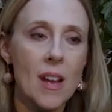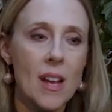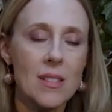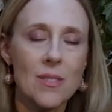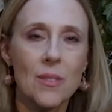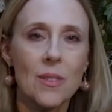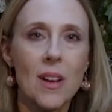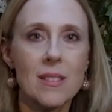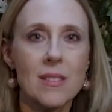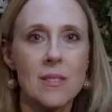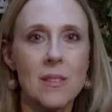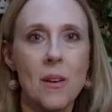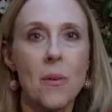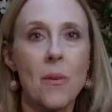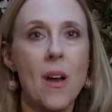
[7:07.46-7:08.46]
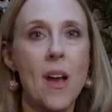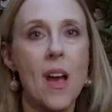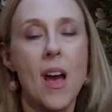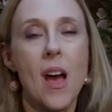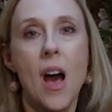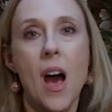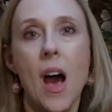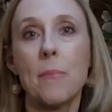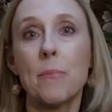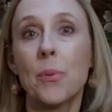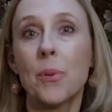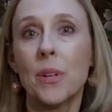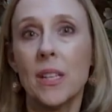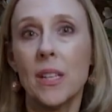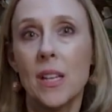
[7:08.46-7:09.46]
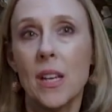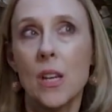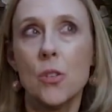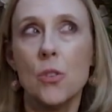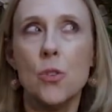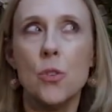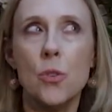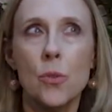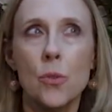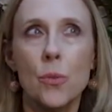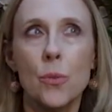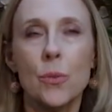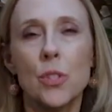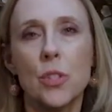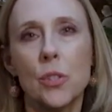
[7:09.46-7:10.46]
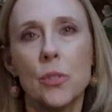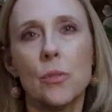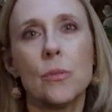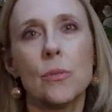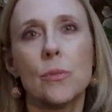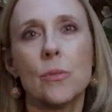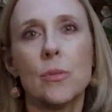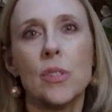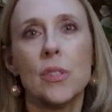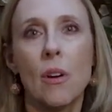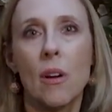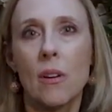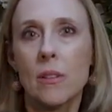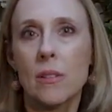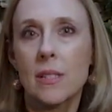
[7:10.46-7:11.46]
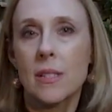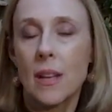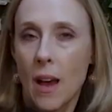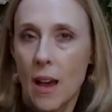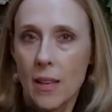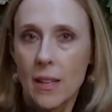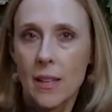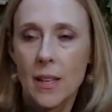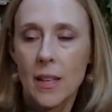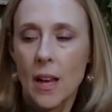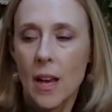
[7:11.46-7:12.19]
as you guys know, I'm pretty new to yarn dyeing.